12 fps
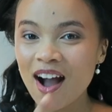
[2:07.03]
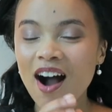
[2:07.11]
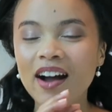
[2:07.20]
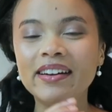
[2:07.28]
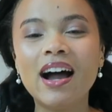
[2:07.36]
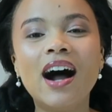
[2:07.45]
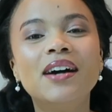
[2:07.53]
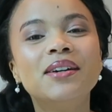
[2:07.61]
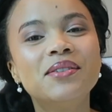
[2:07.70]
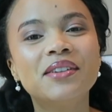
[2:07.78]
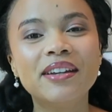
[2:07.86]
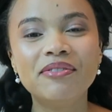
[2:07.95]
on how
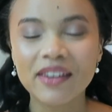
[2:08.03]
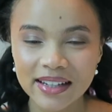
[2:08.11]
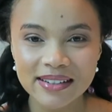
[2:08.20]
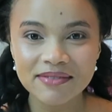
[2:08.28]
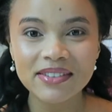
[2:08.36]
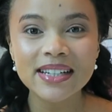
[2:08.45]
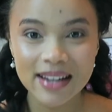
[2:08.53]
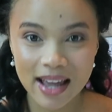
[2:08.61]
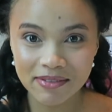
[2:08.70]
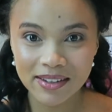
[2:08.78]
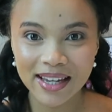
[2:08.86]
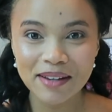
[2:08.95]
to effectively
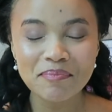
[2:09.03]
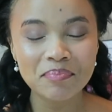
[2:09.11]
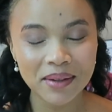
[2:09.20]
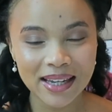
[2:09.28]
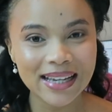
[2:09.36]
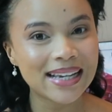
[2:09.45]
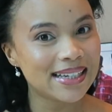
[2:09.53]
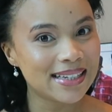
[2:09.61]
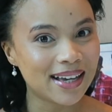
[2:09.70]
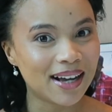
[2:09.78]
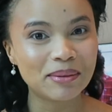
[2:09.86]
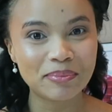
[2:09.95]
navigate being a
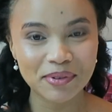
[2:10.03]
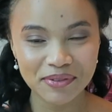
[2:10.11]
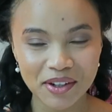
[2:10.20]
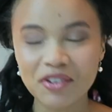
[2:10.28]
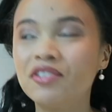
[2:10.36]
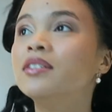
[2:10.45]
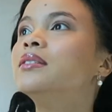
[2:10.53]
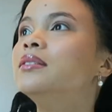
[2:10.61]
young professional.